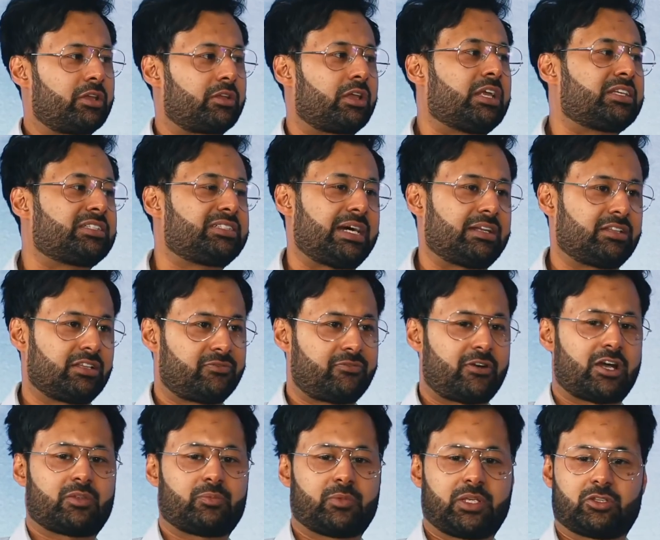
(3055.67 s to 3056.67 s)
It
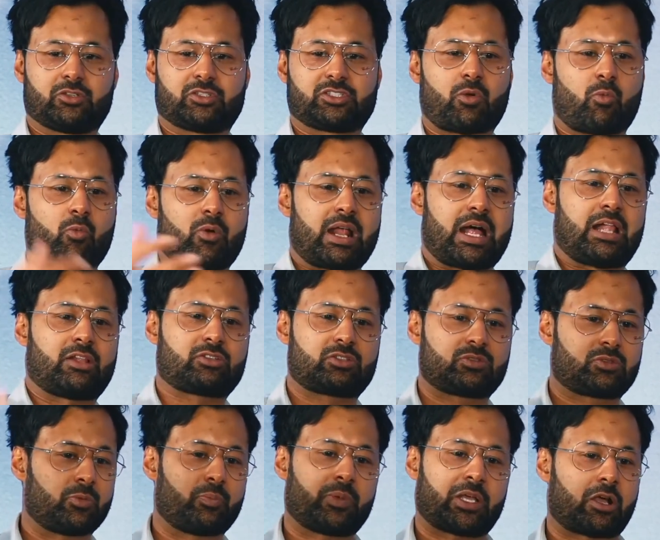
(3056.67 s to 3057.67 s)
satisfies me to someone else
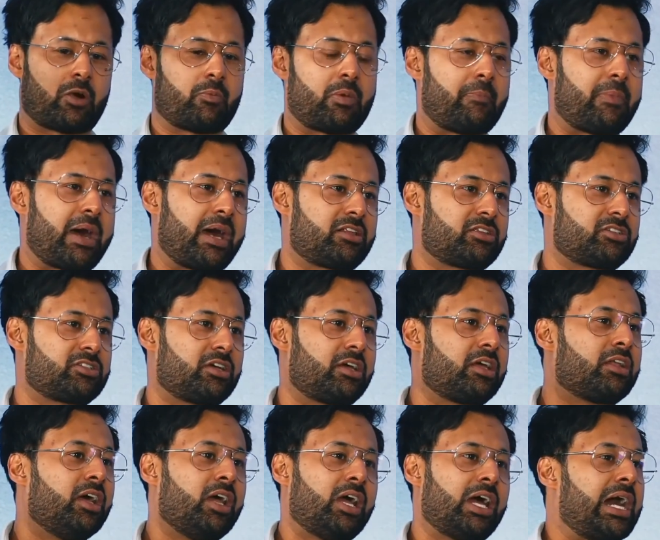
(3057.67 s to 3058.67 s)
to become a
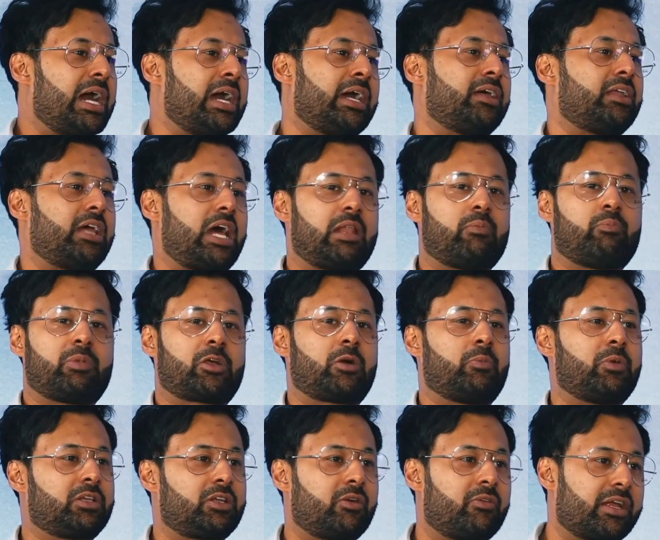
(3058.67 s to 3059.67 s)
manager and
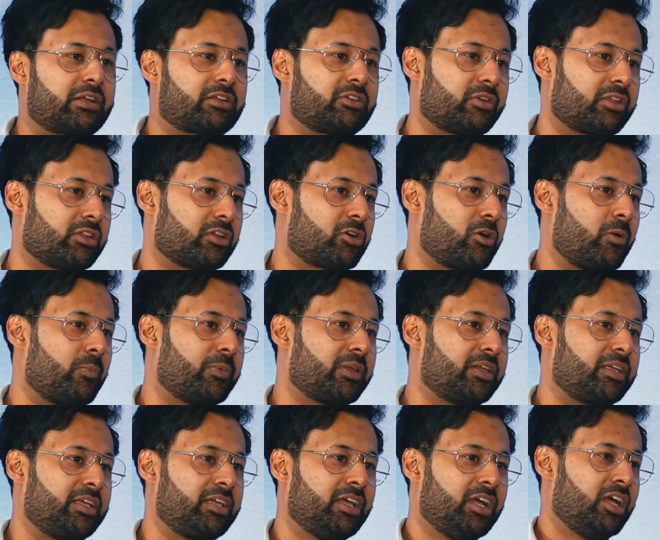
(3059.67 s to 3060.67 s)
become a director in the
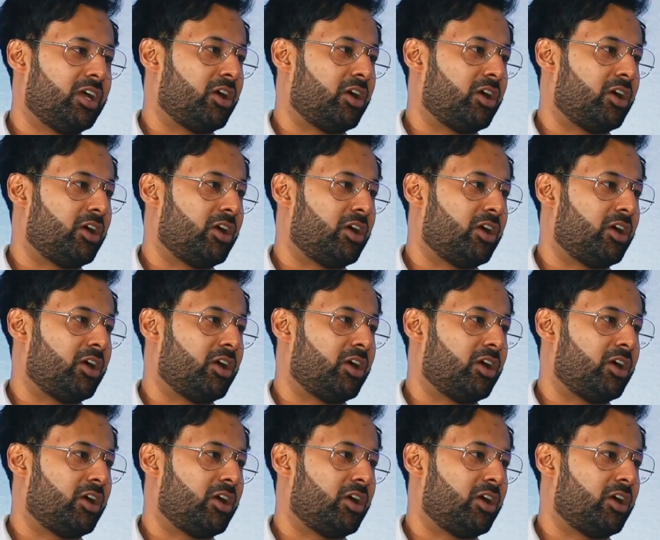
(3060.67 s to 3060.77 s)
company,